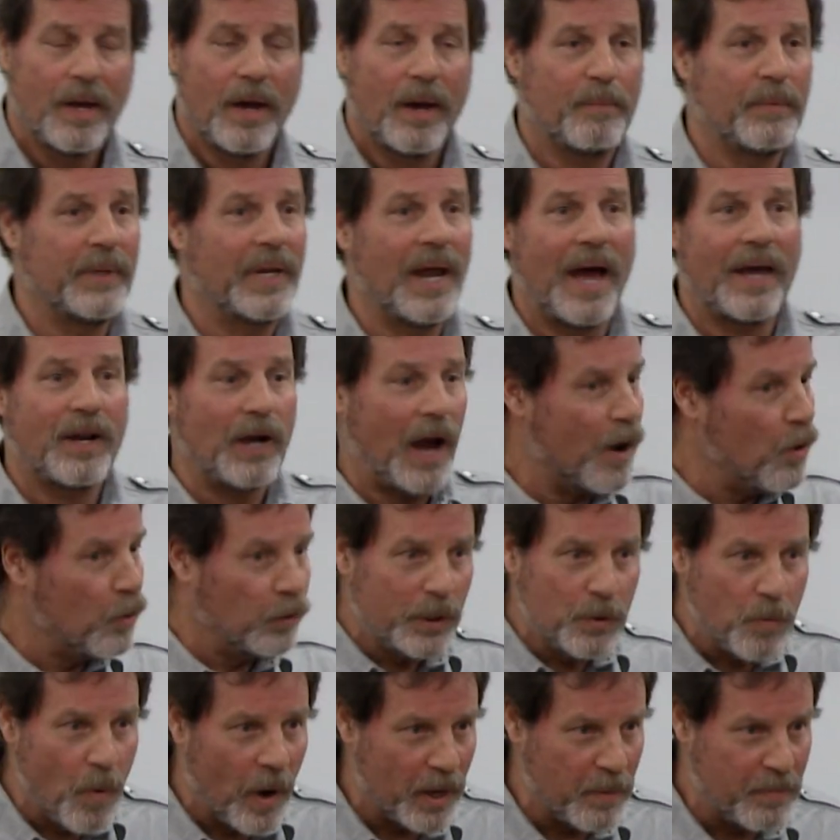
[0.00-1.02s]
I mean, I
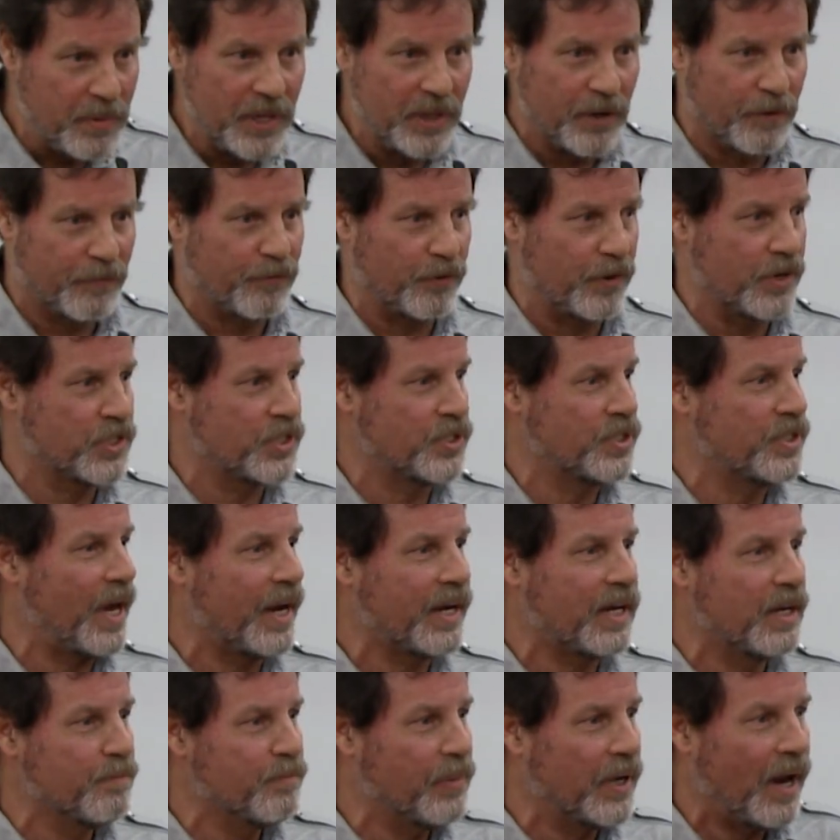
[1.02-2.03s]
only want to be there for a
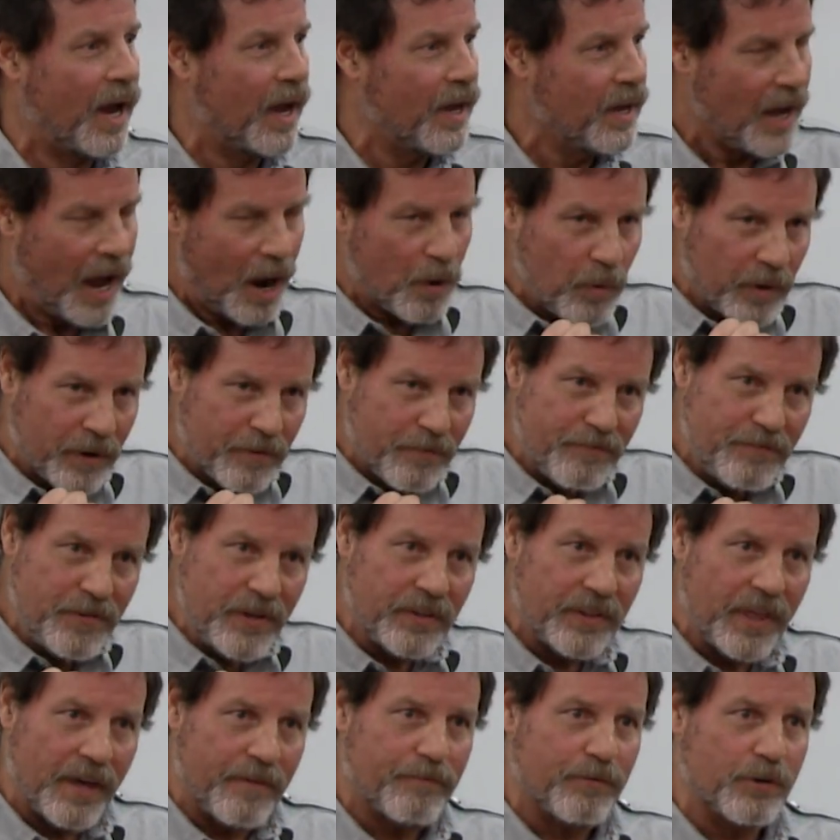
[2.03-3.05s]
second, but I want to
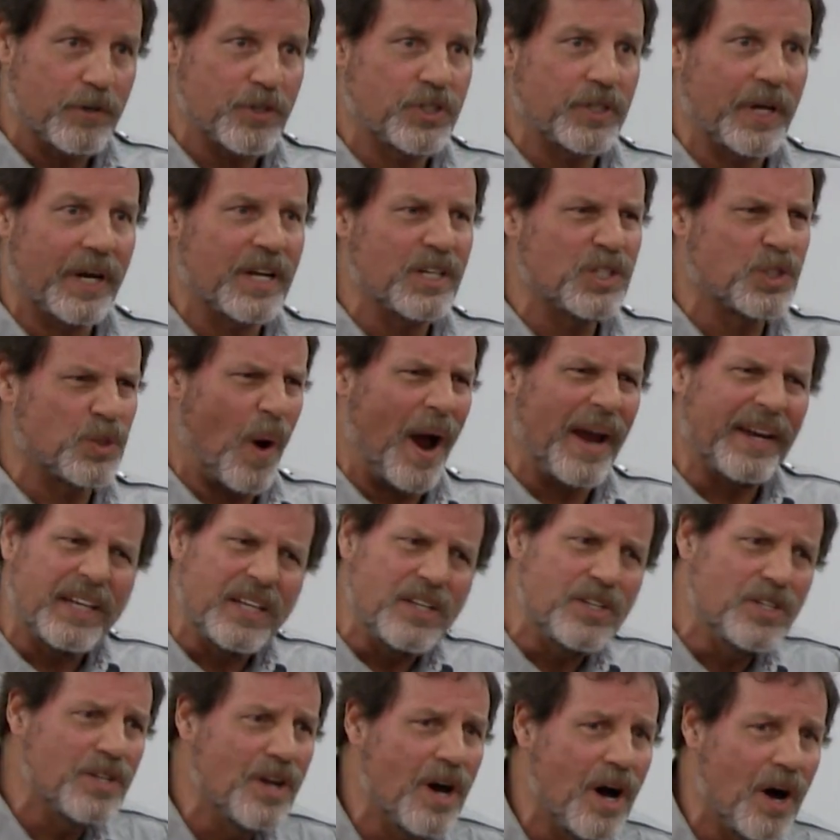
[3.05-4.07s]
feel that for a second so I
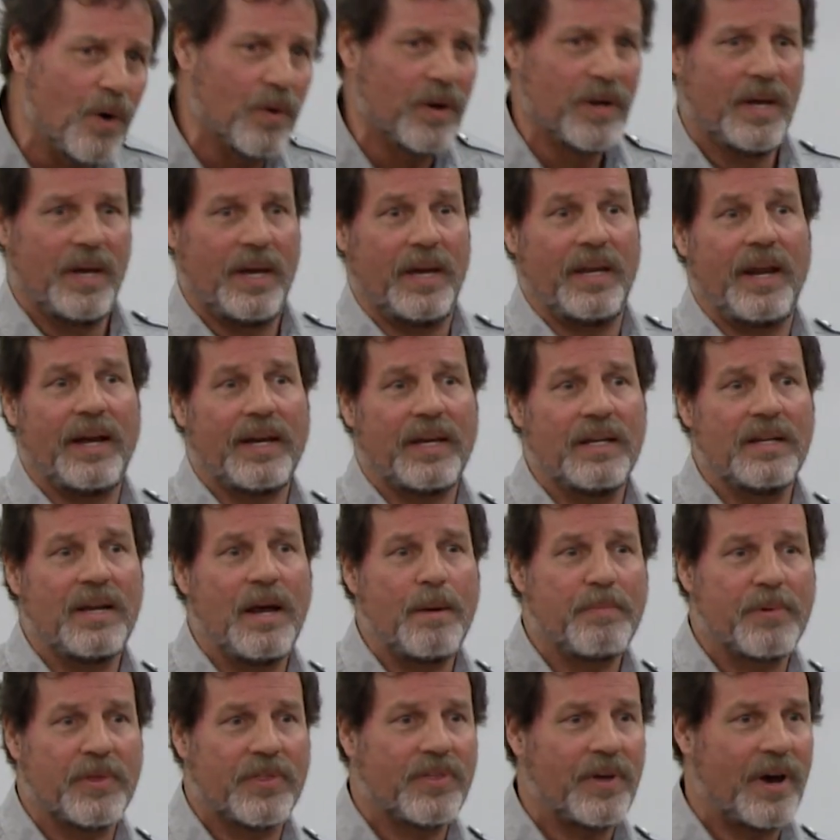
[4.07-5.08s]
can know and I can
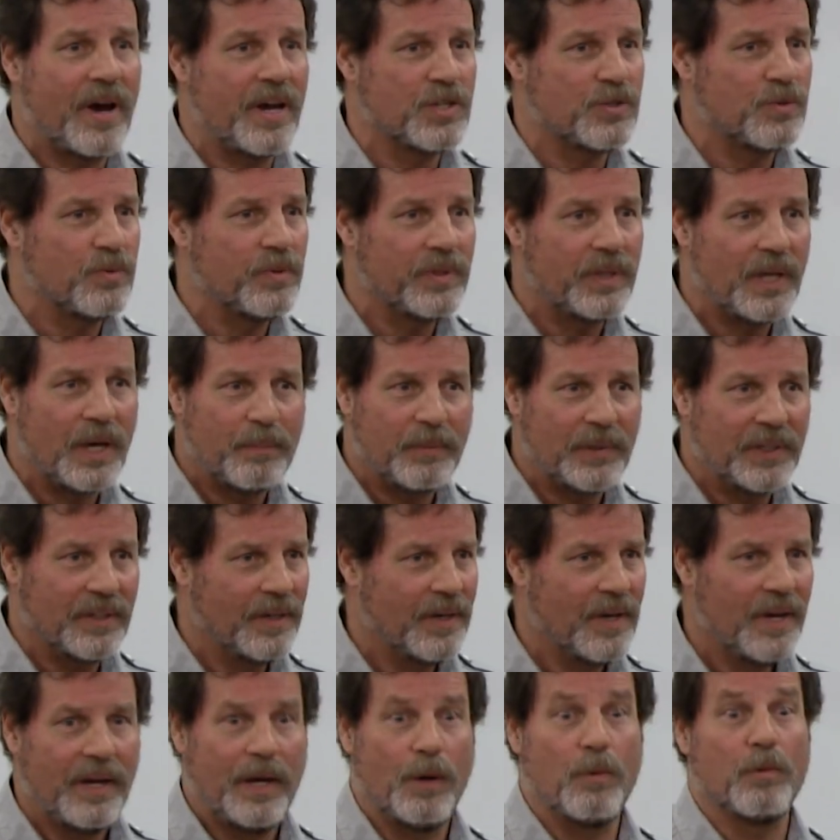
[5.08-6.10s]
empathize with them. And
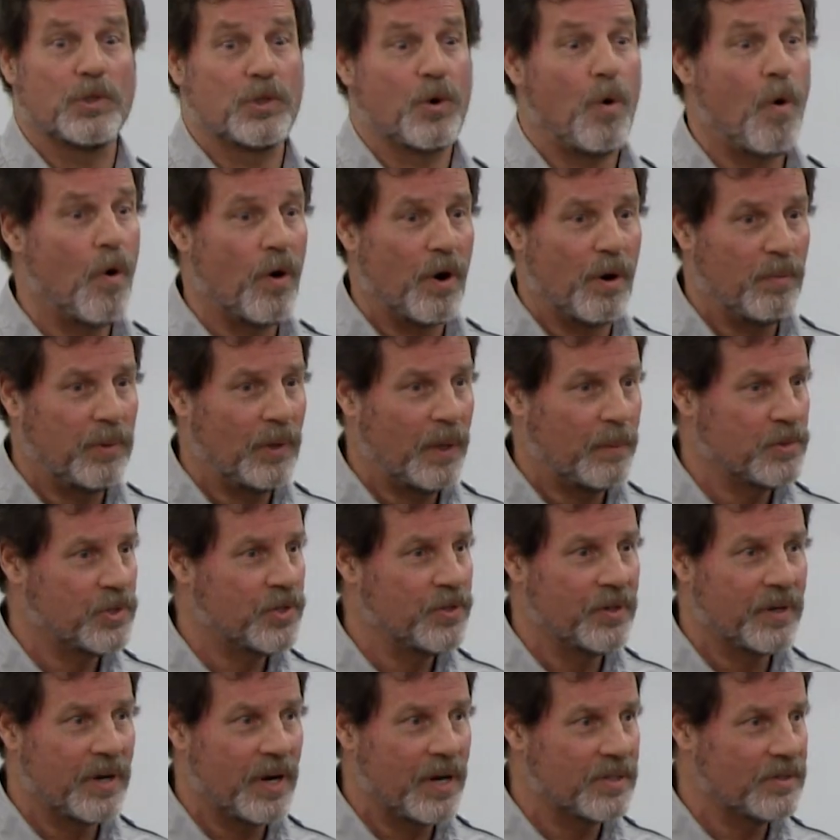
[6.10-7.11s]
it was horrible. I'm
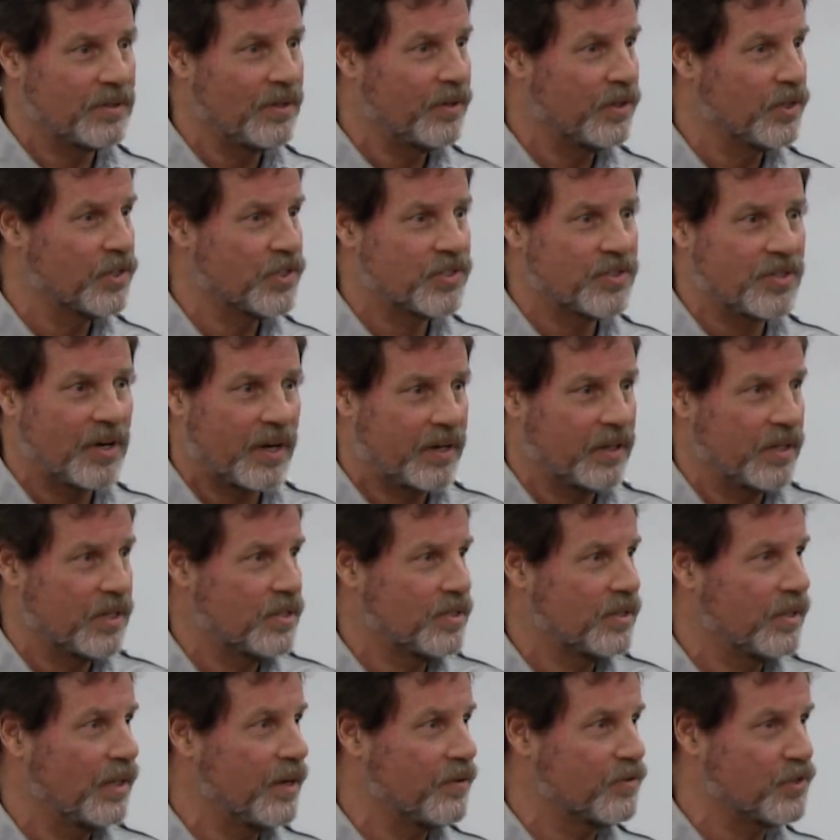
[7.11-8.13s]
sure you guys know, you're stuck in a
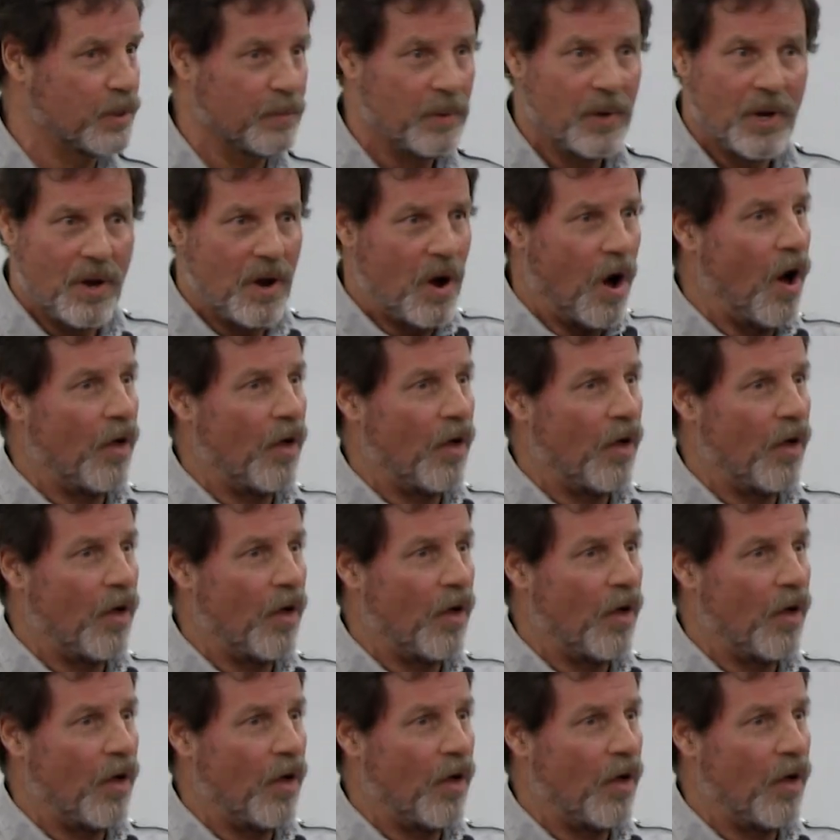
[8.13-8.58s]
slave ship.